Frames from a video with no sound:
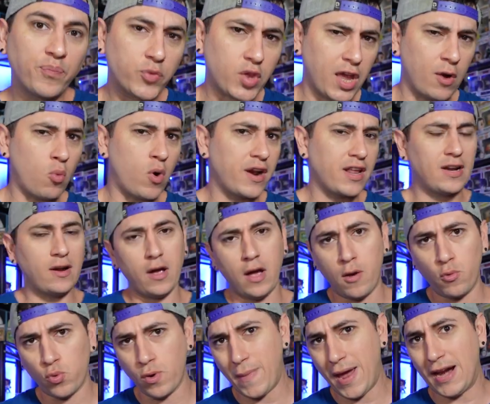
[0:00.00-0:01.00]
They wanted to
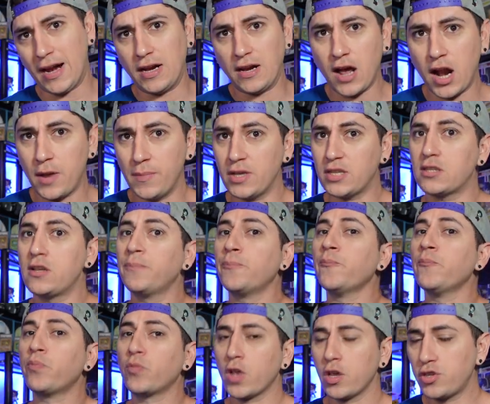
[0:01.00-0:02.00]
uh, remain anonymous
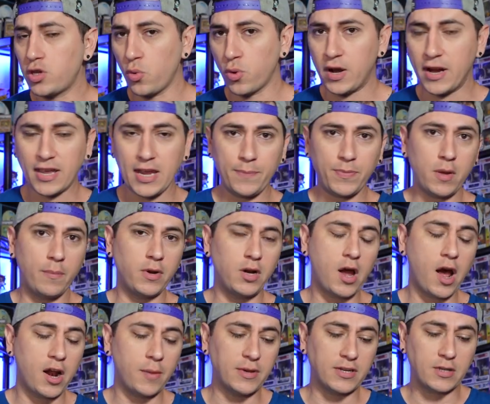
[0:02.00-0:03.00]
so we're going to keep them
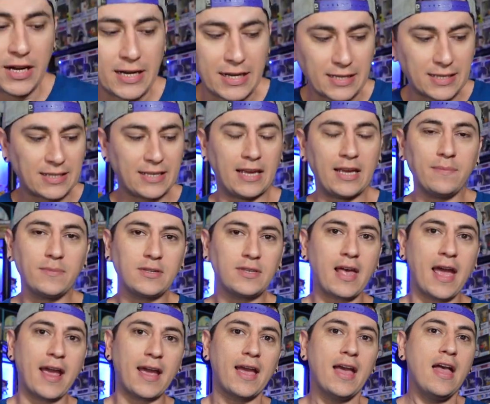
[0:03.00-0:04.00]
anonymous. And it seems
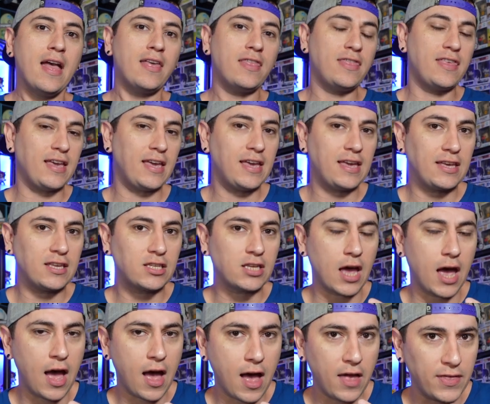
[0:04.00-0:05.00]
like these
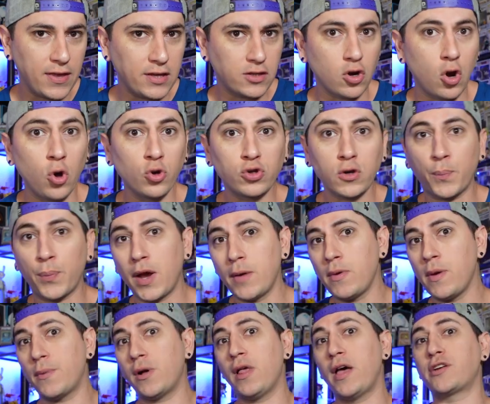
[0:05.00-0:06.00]
uh, these ultra
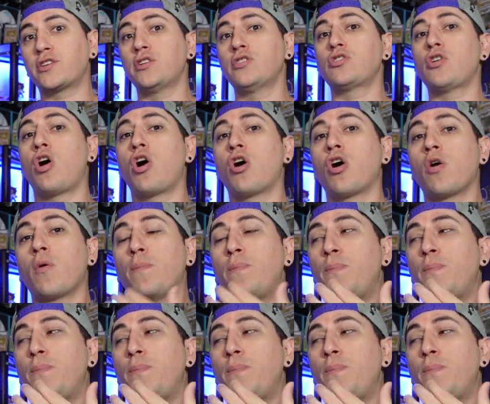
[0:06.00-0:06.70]
premium collections are